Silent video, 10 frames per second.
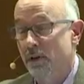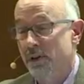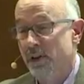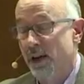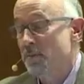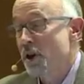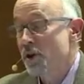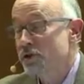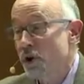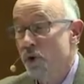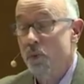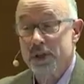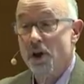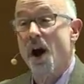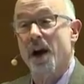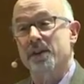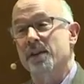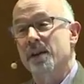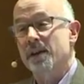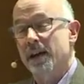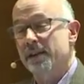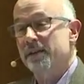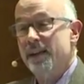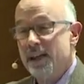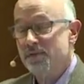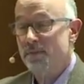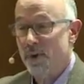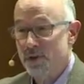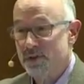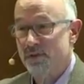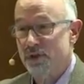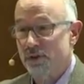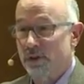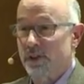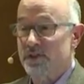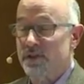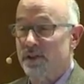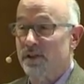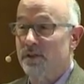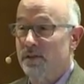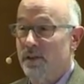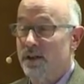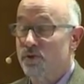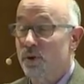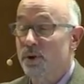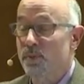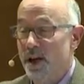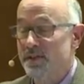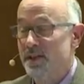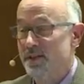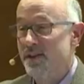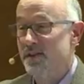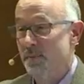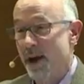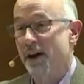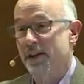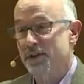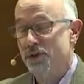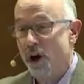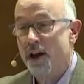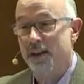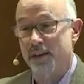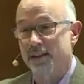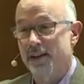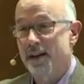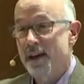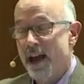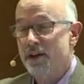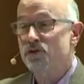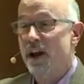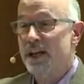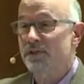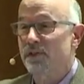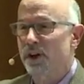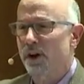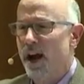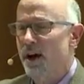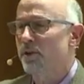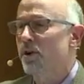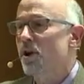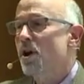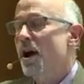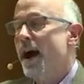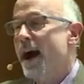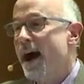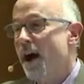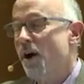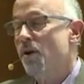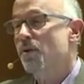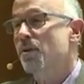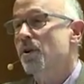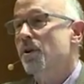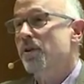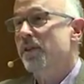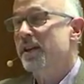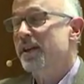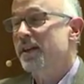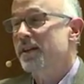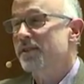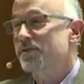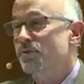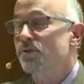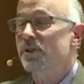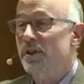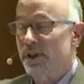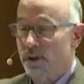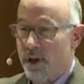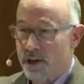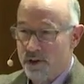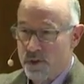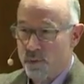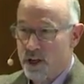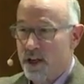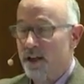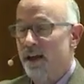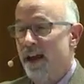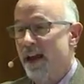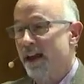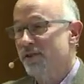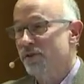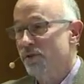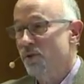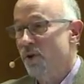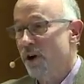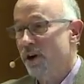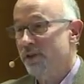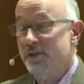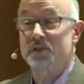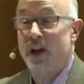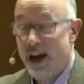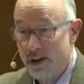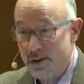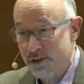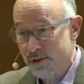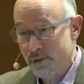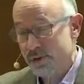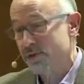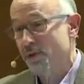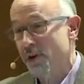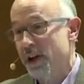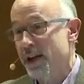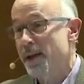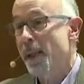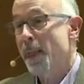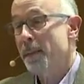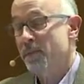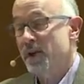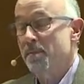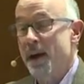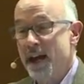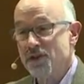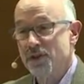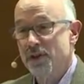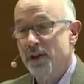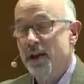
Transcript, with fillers: all the time. So we talked, and that's what most of the journalistic editorial process is about, is talking and trying to figure out how the scrutiny that your editor's bringing and your desire to do a story can mesh,